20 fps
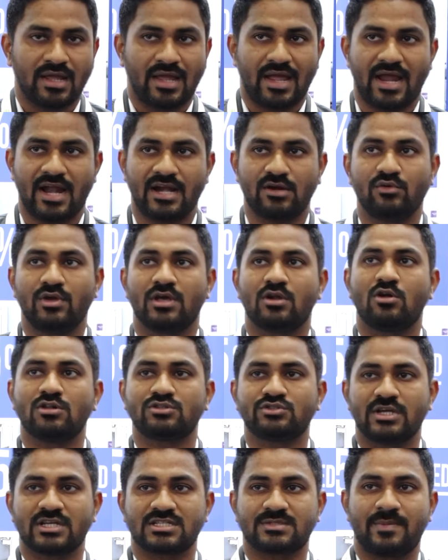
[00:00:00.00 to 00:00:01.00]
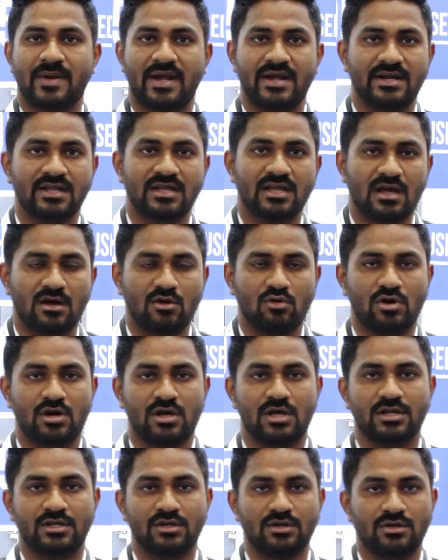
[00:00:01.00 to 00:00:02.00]
And we are also expanding
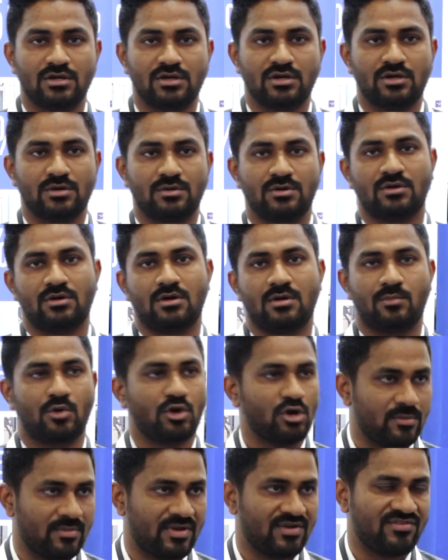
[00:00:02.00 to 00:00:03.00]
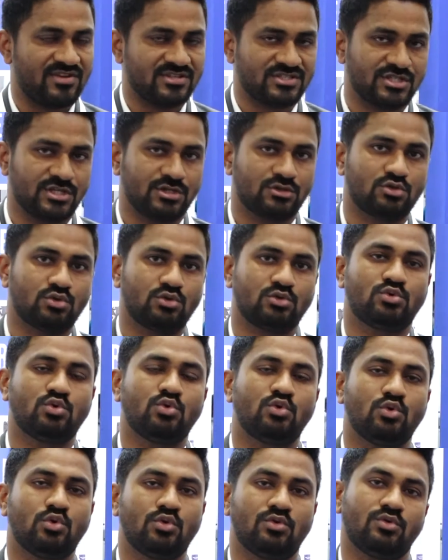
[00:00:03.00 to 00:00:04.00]
our module manufacturing
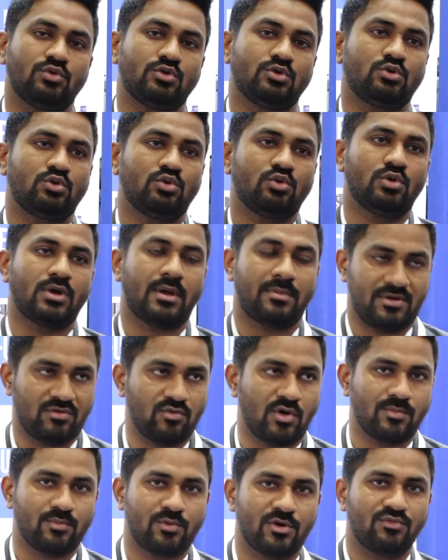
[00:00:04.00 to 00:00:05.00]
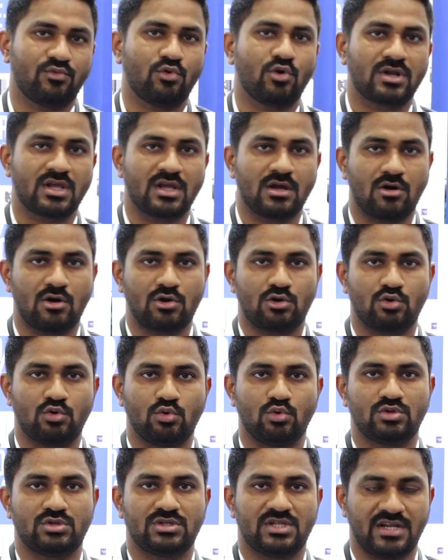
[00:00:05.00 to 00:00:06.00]
to 1.4 gigawatt
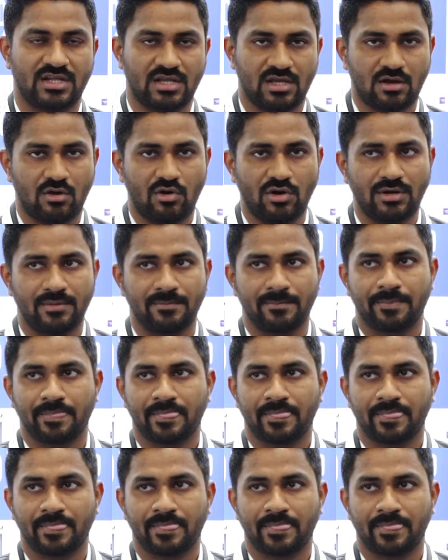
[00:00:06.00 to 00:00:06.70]
to 3 gigawatt.